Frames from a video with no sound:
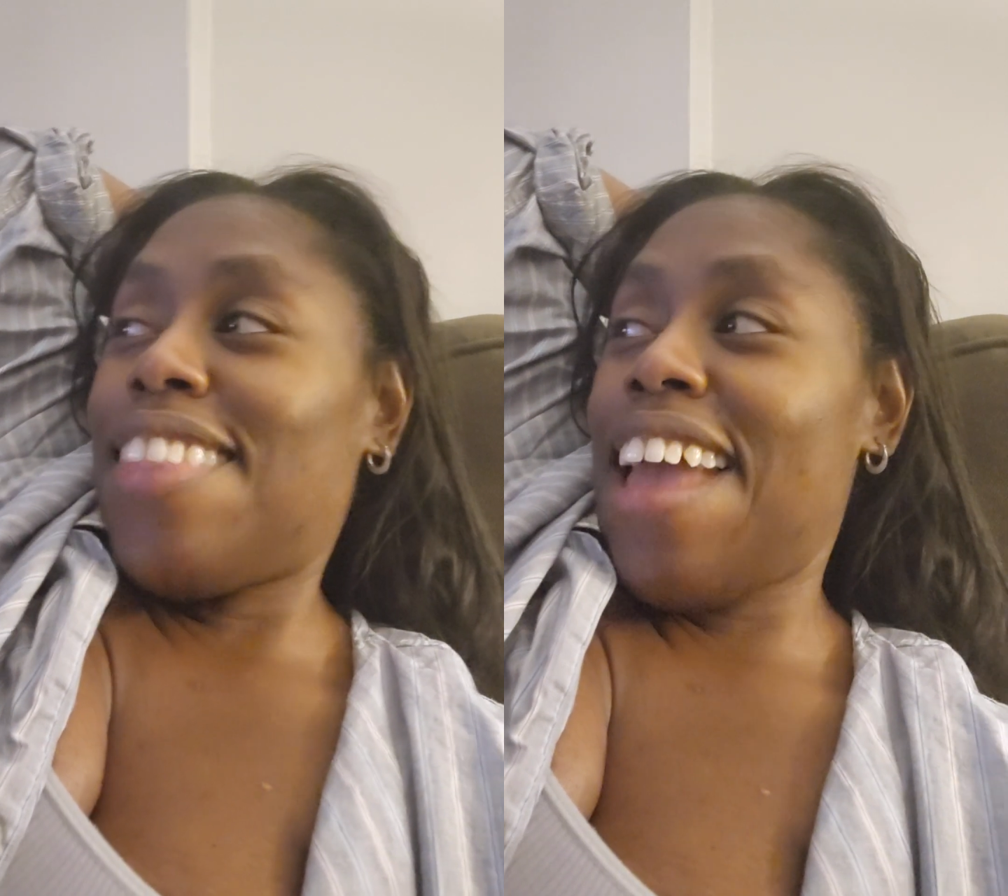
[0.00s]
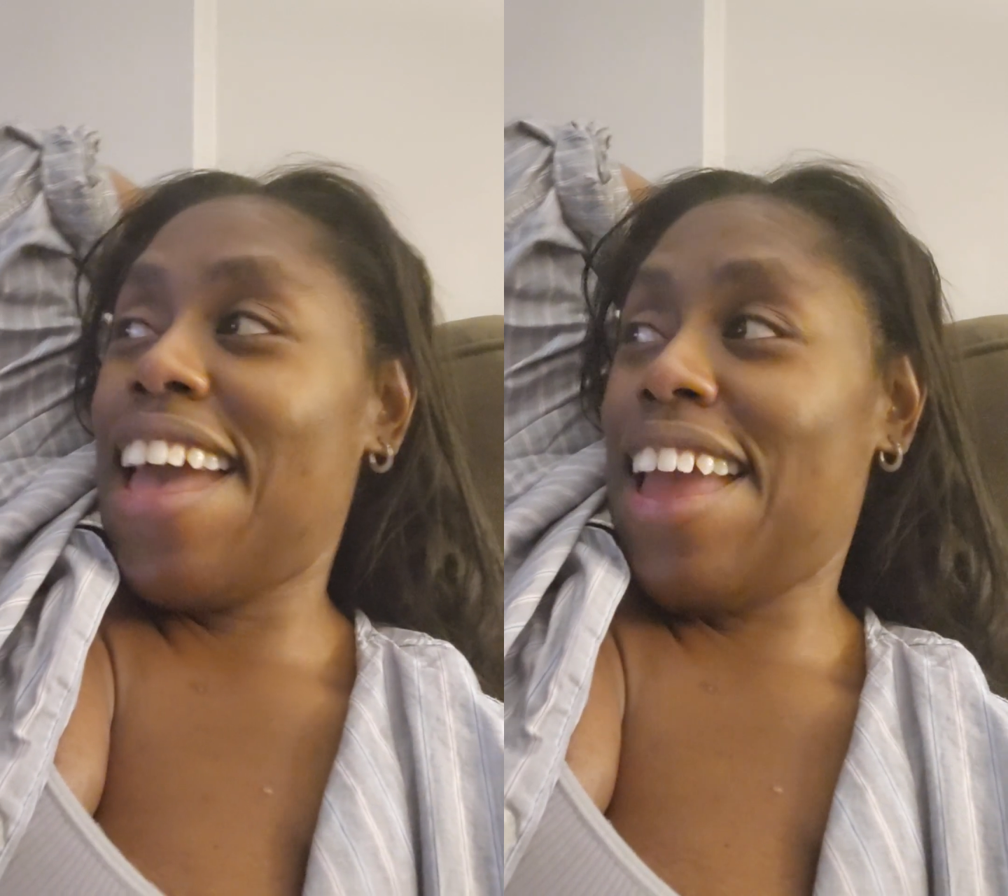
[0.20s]

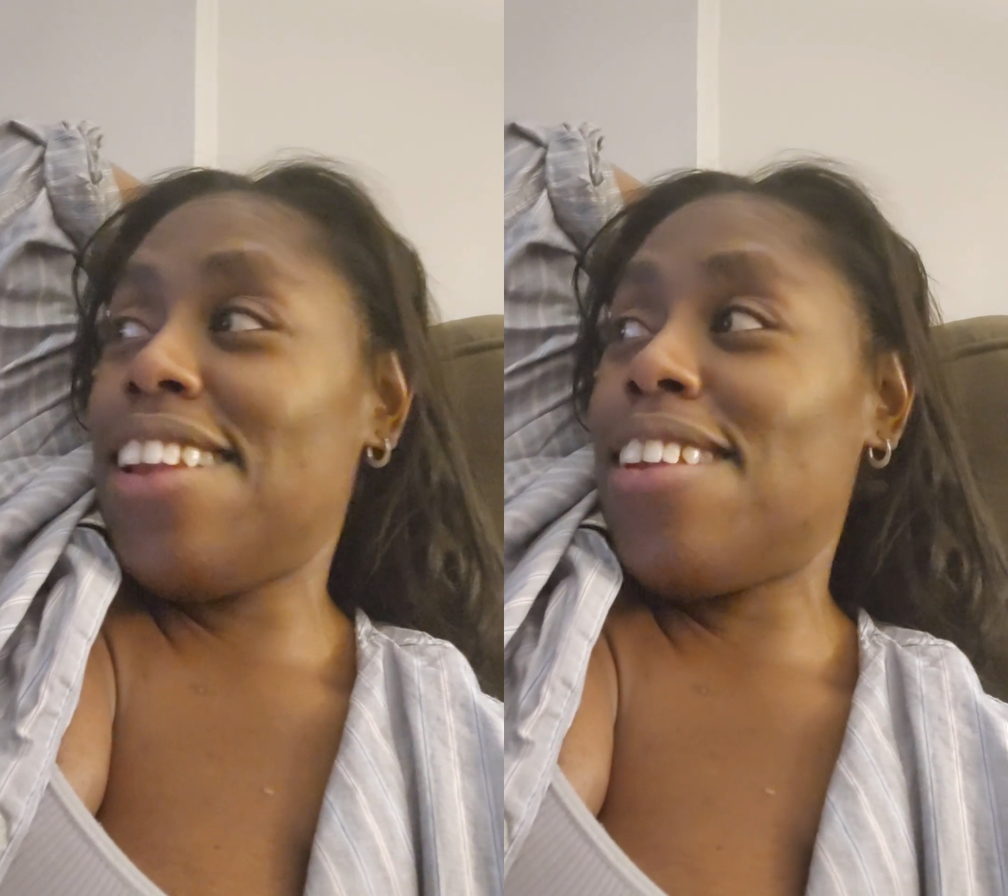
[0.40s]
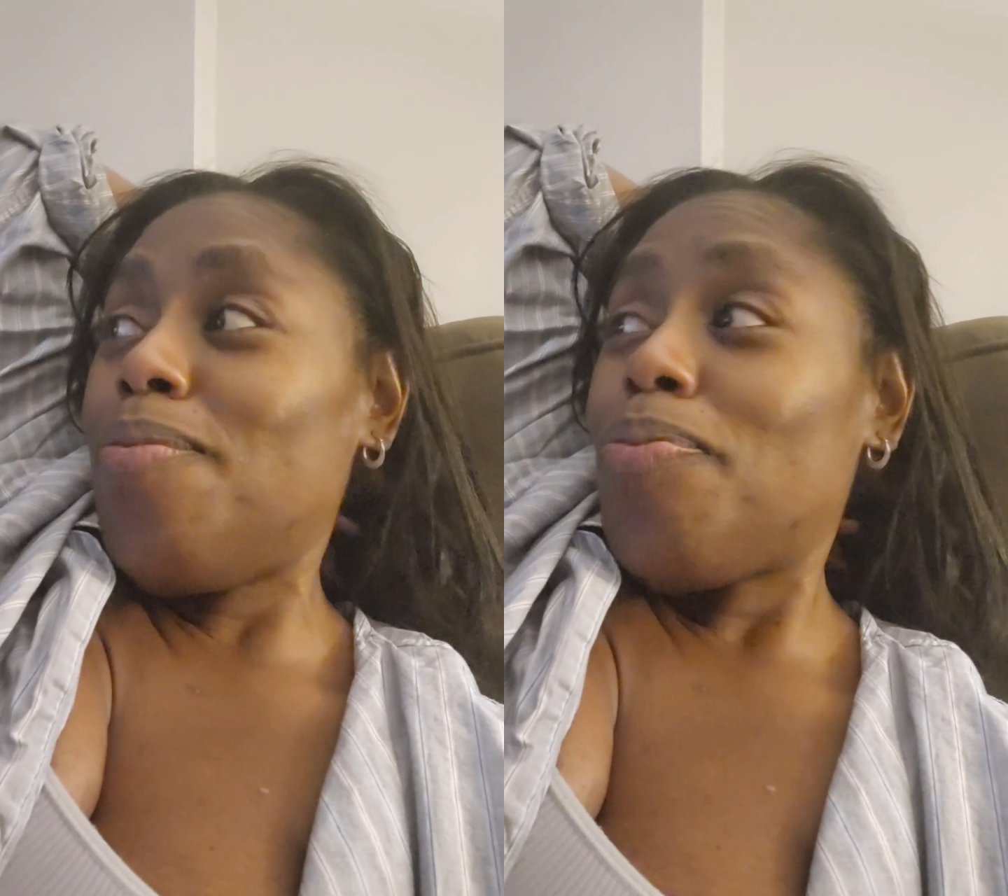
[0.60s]

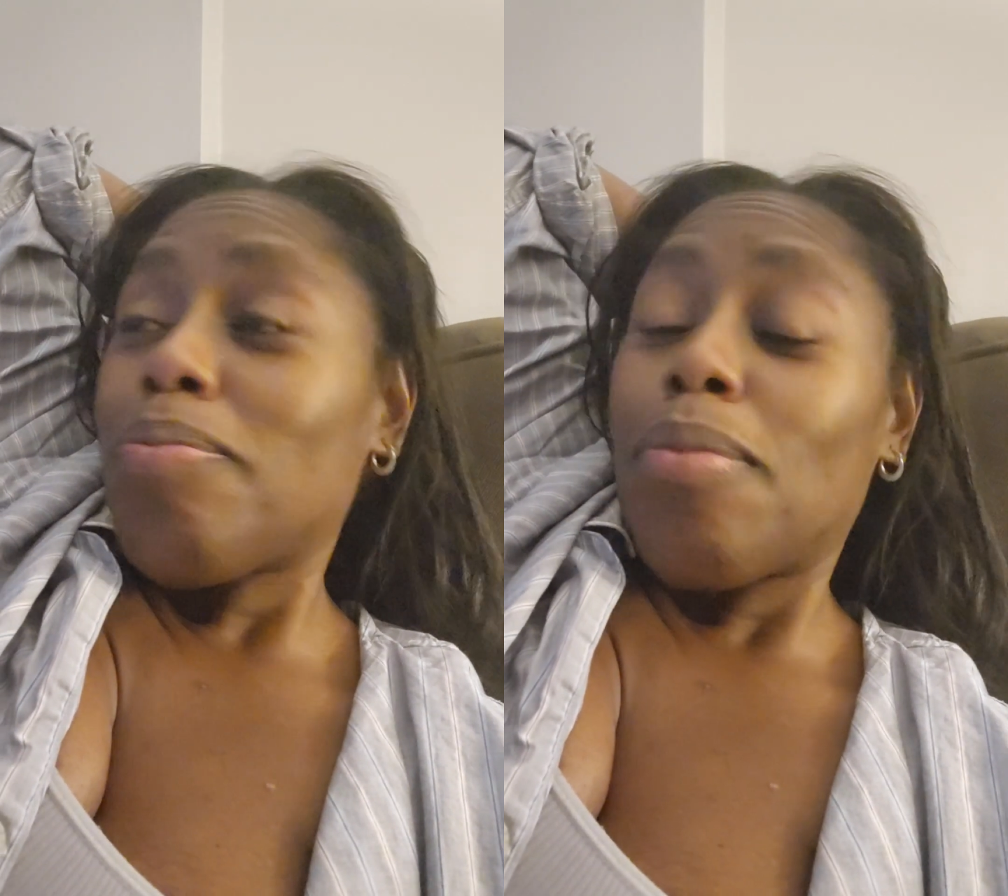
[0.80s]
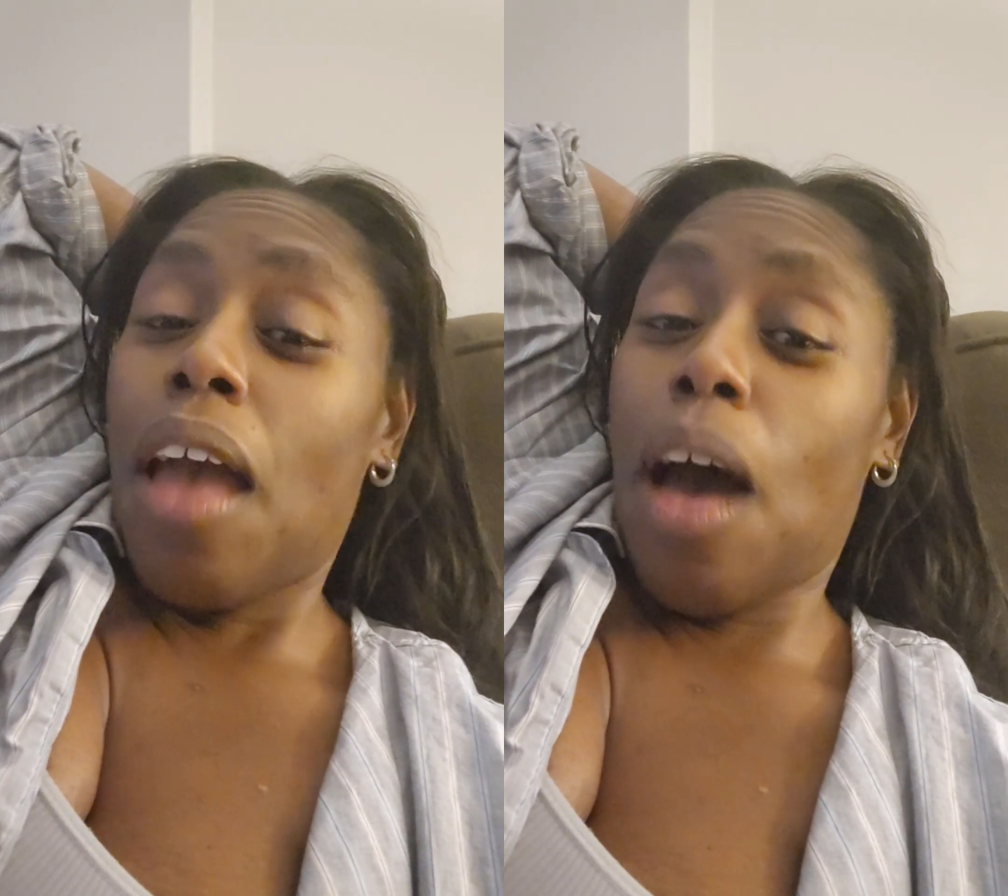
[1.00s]
Then
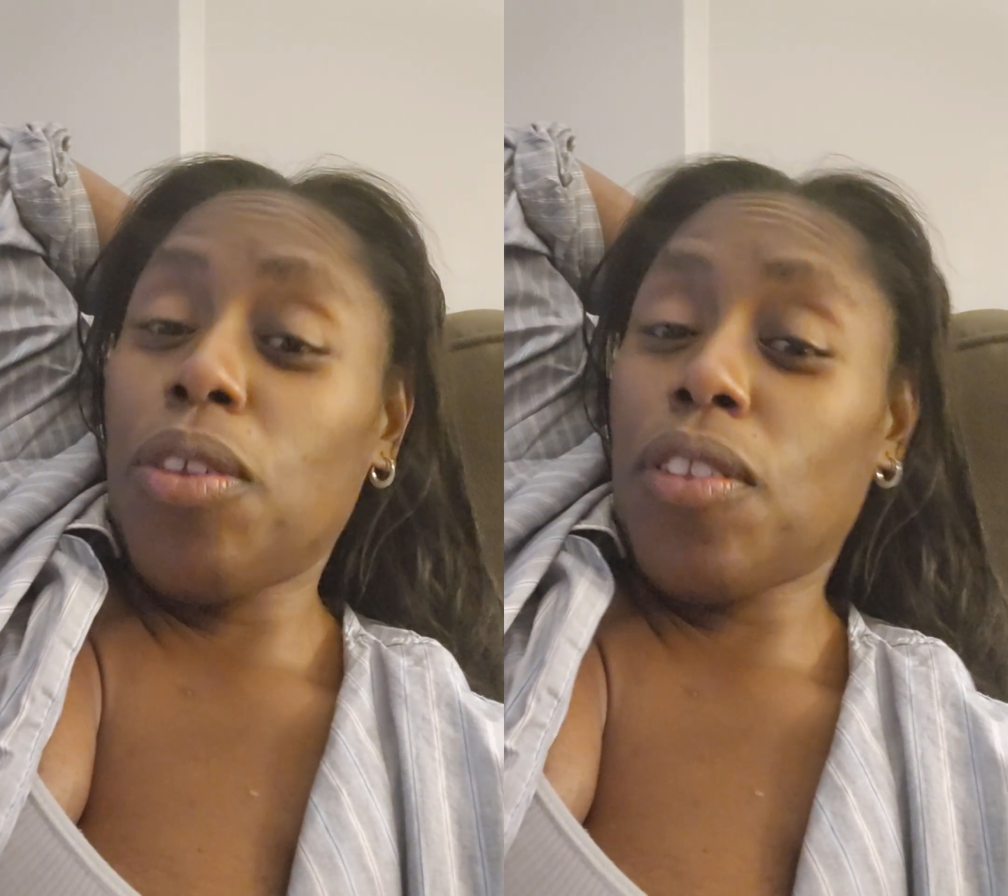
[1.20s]
I